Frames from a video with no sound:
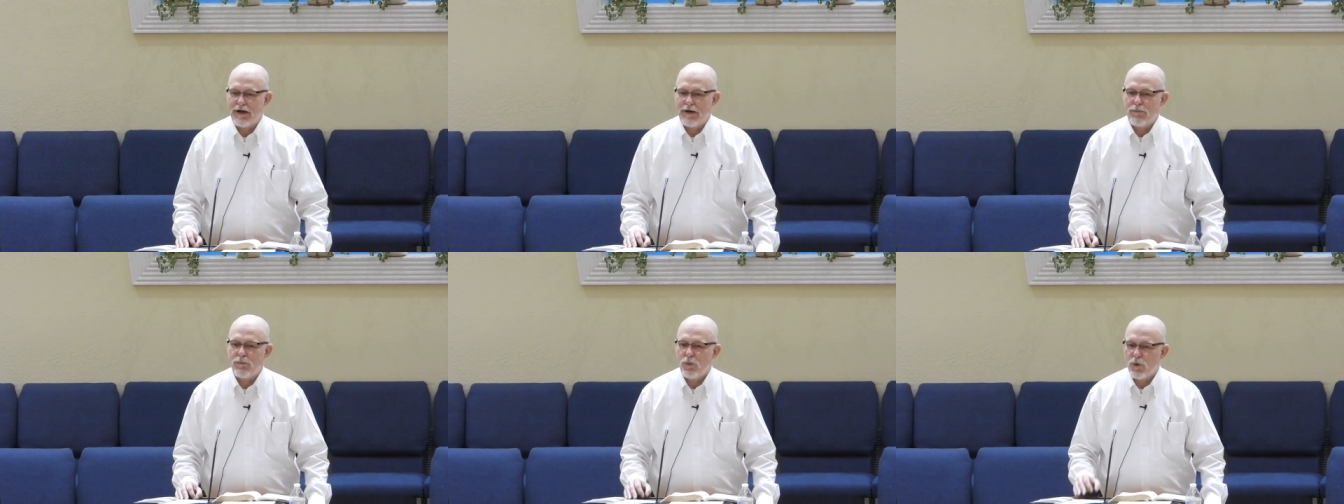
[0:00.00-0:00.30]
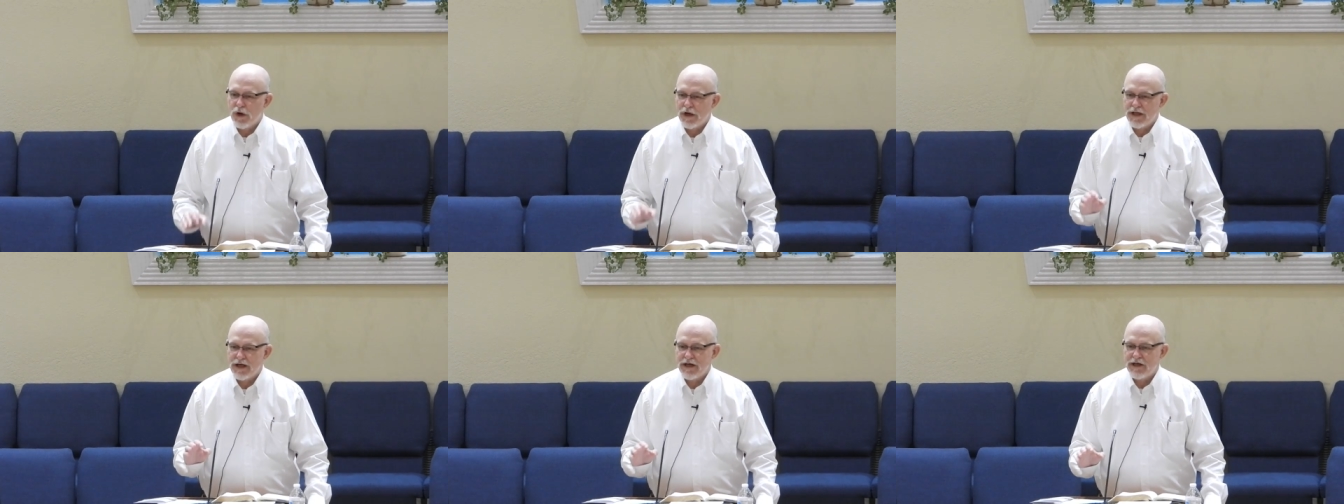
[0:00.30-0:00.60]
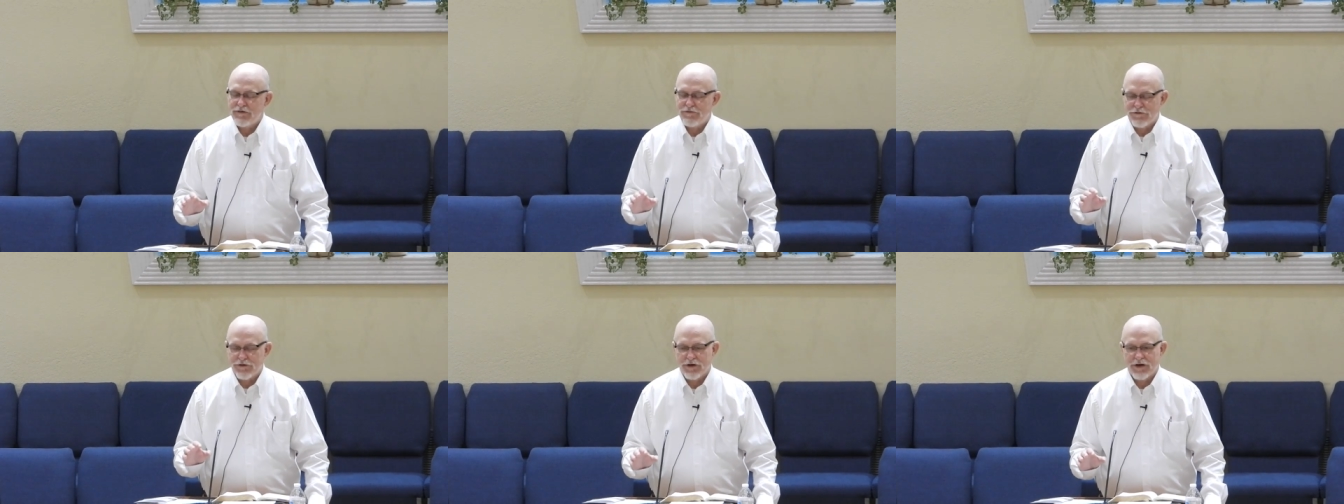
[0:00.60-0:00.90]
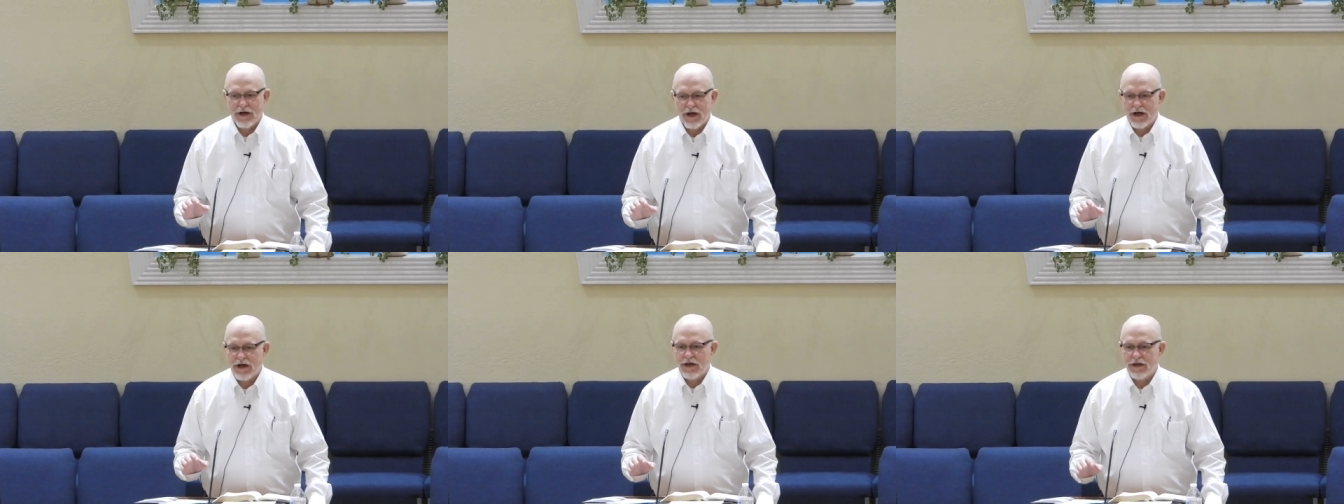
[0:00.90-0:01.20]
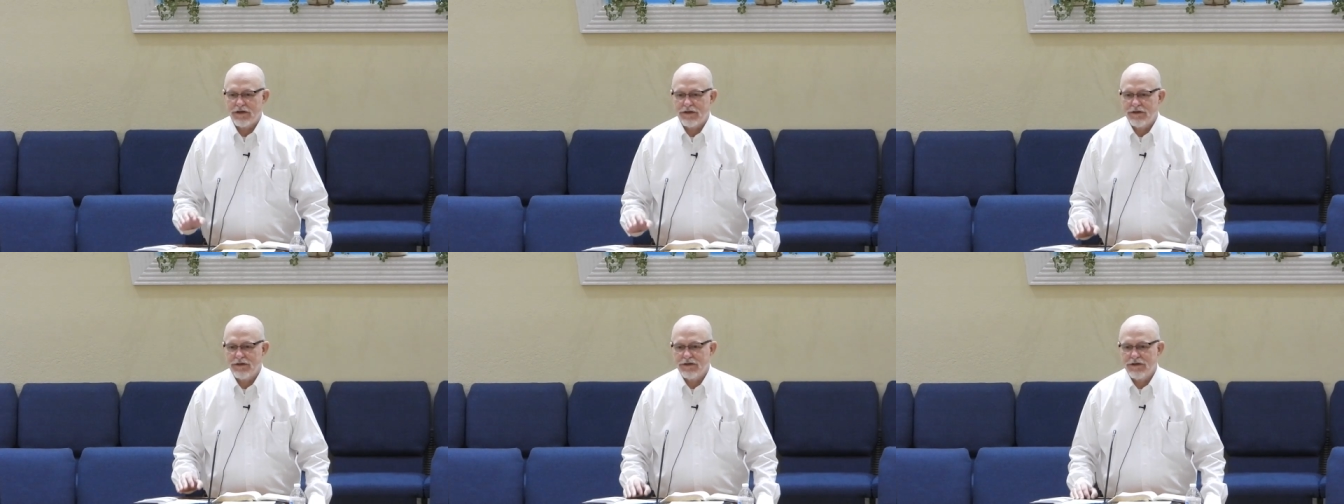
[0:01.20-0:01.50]
I'm waiting for
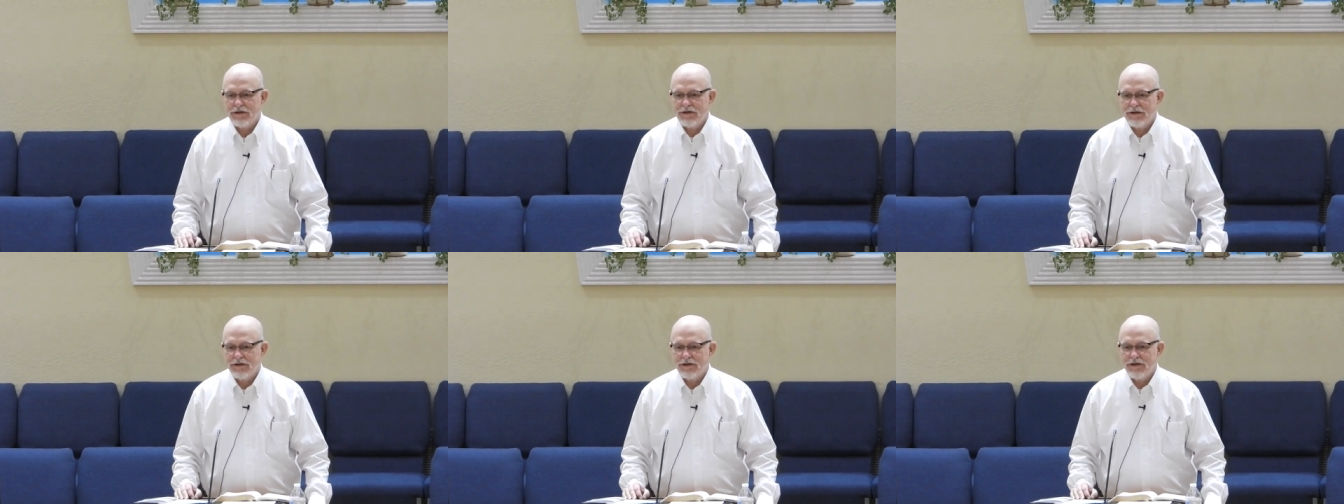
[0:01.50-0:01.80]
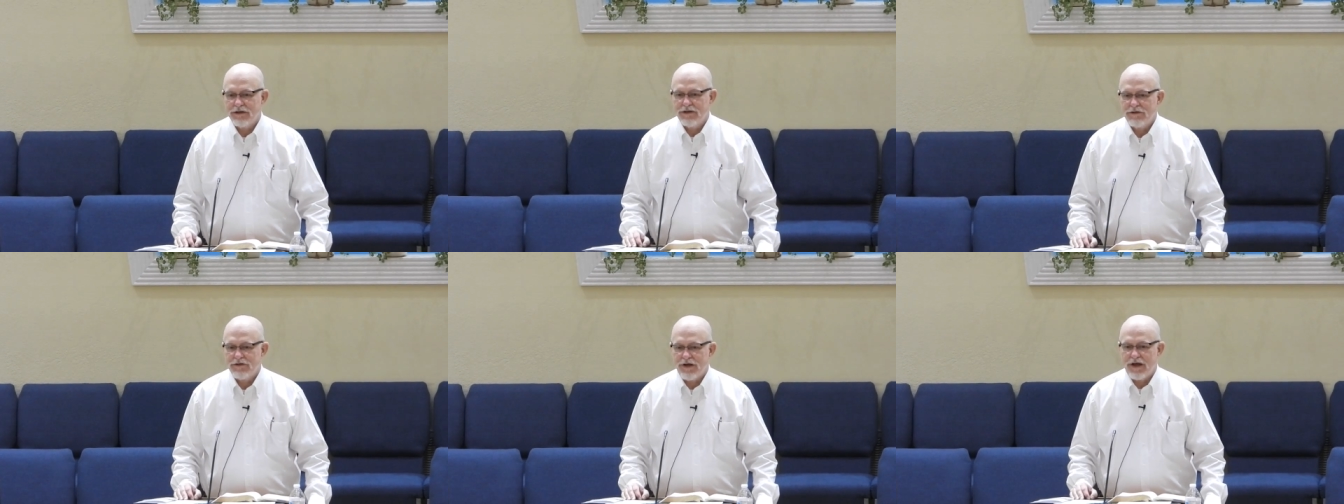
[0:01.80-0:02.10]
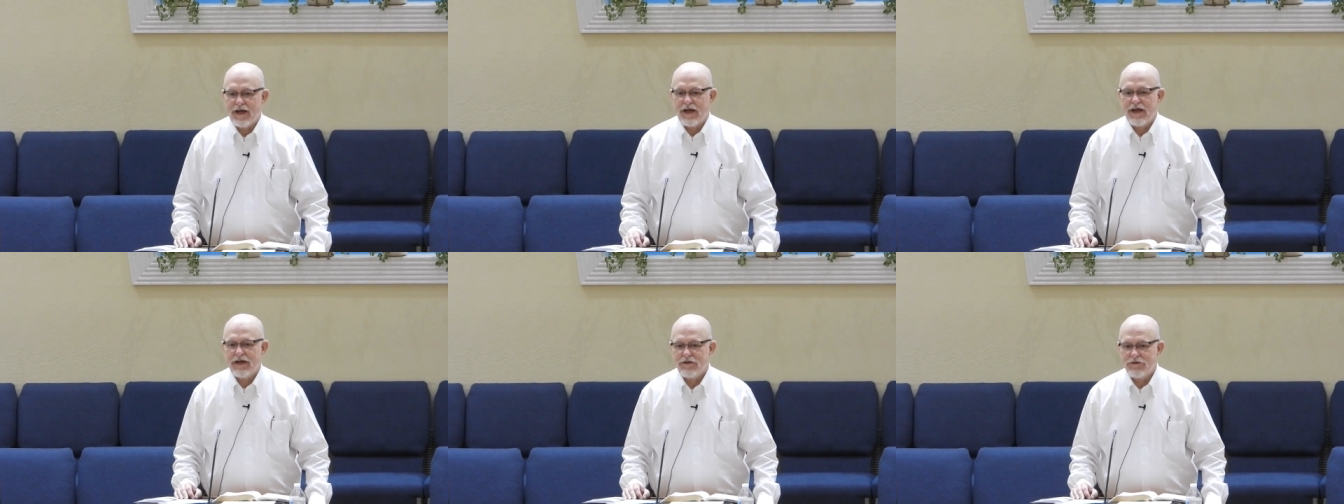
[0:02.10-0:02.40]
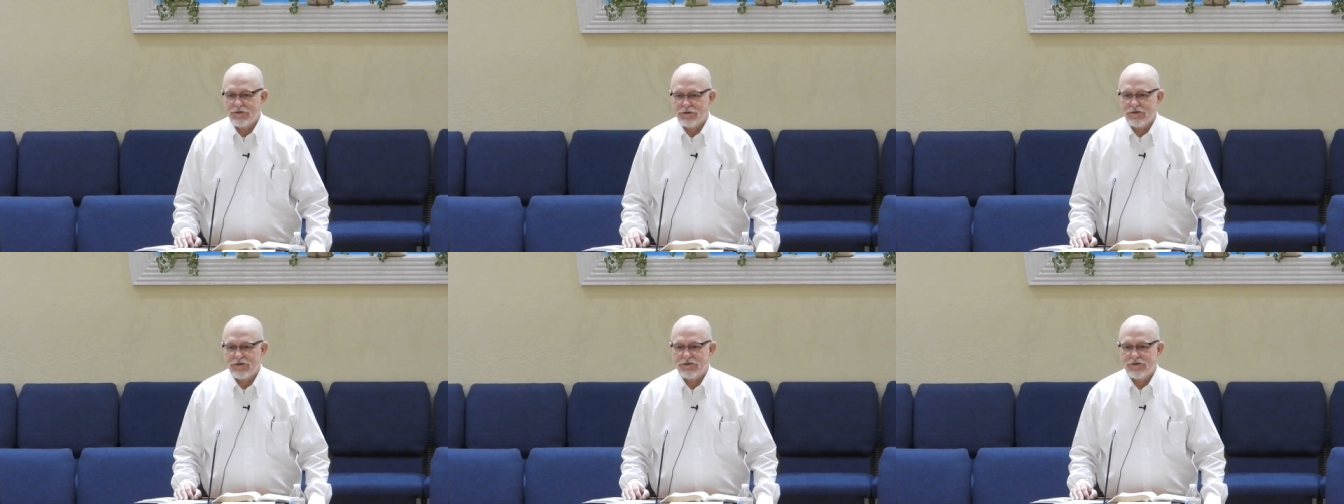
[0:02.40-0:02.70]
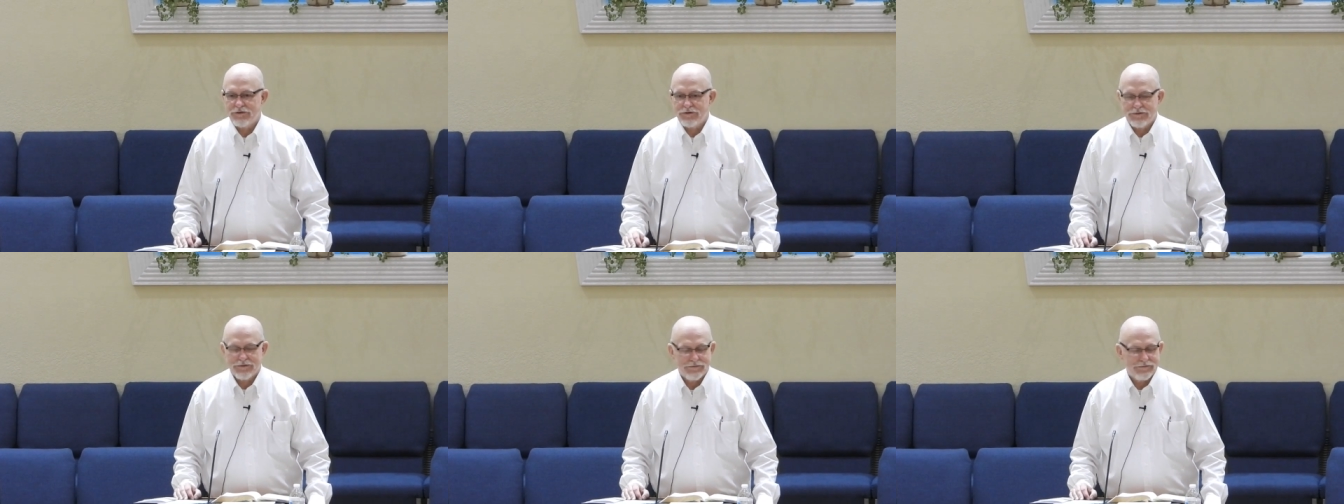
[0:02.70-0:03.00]
God to answer
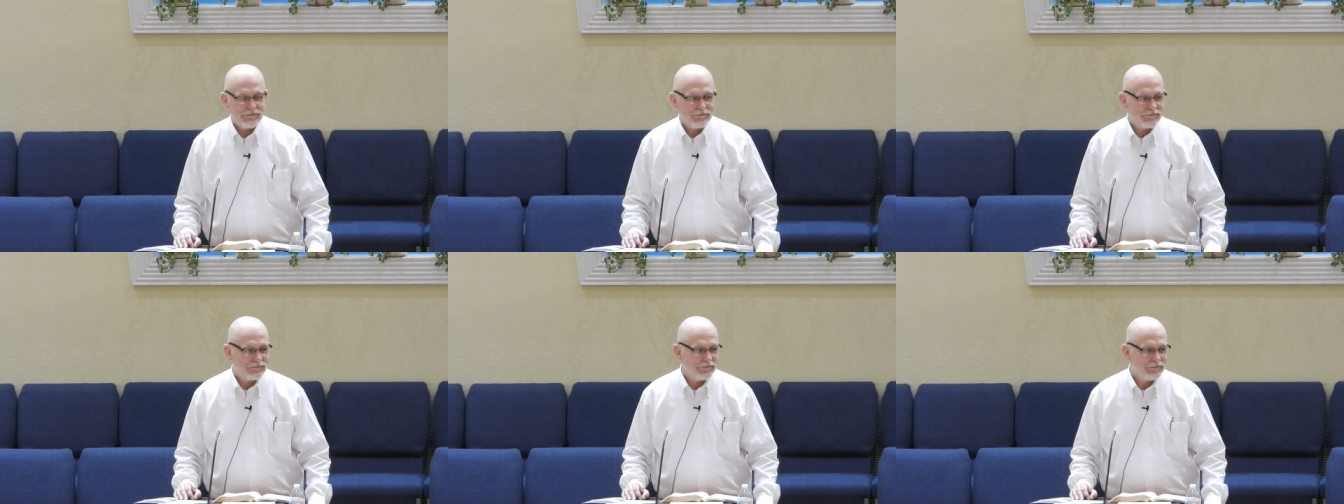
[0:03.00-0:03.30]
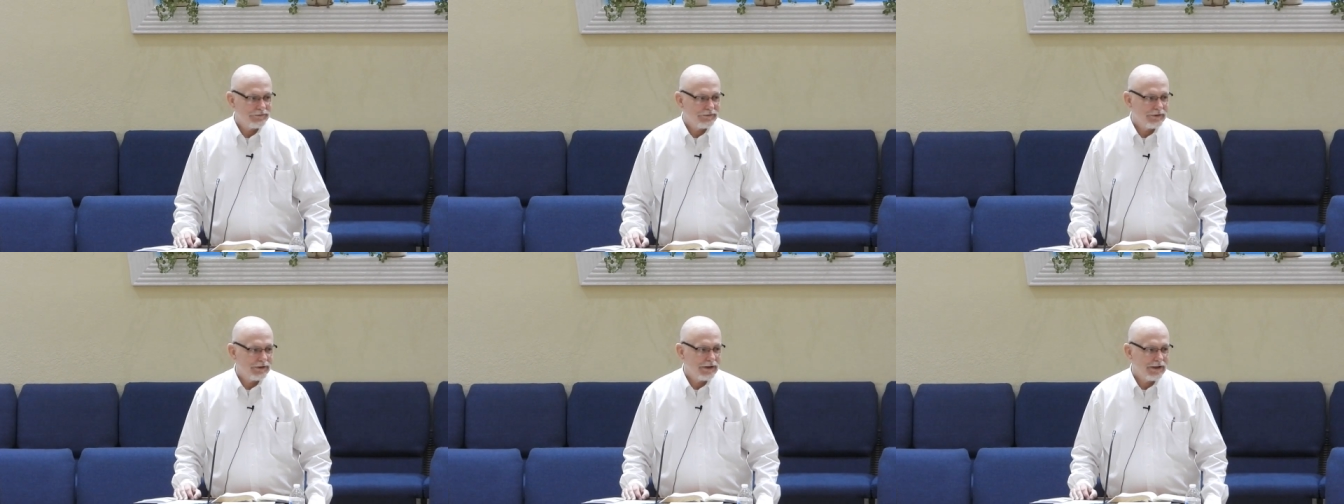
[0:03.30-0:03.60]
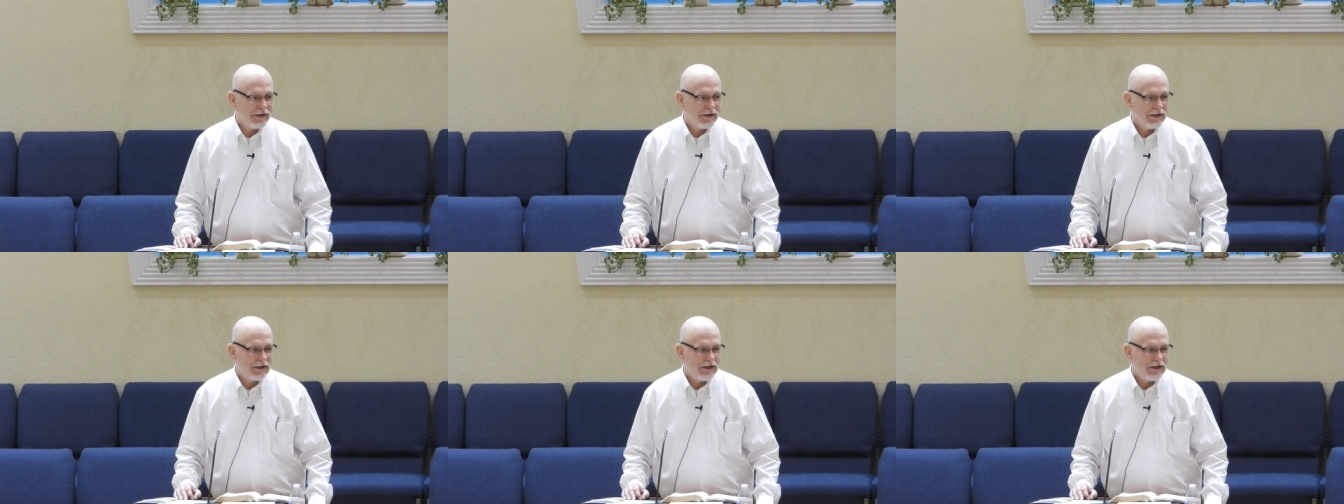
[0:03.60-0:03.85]
us. Amen.